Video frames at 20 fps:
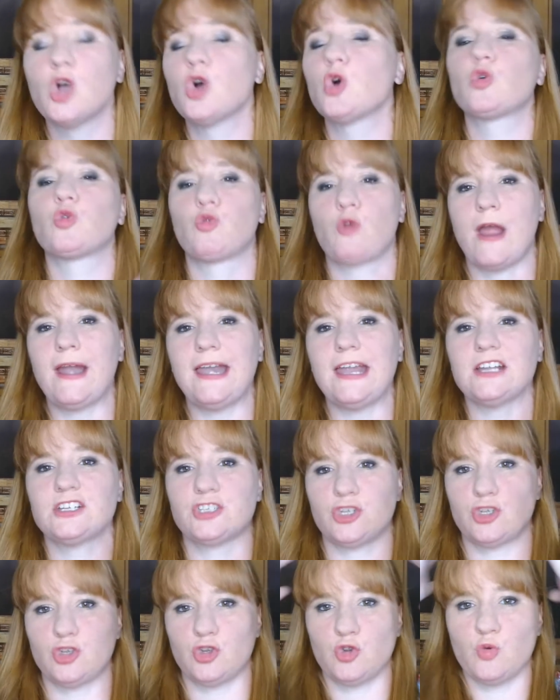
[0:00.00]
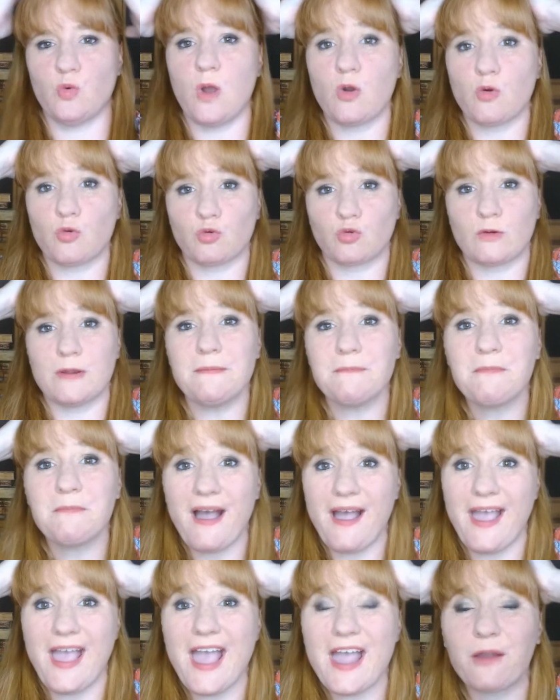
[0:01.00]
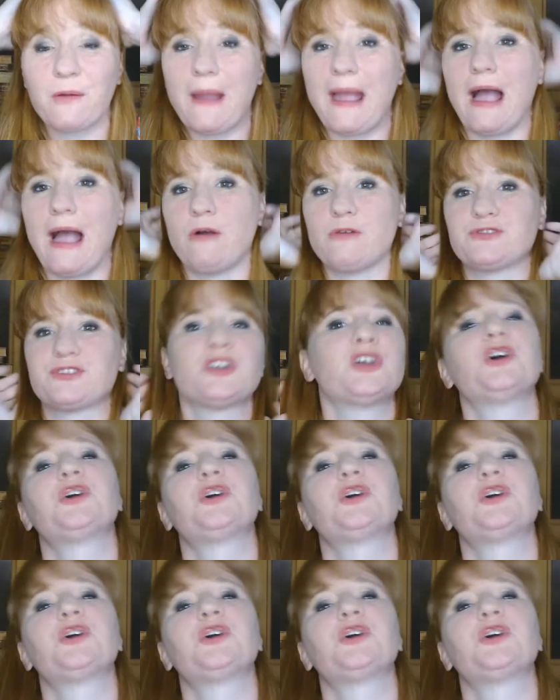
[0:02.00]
ready to rip my hair out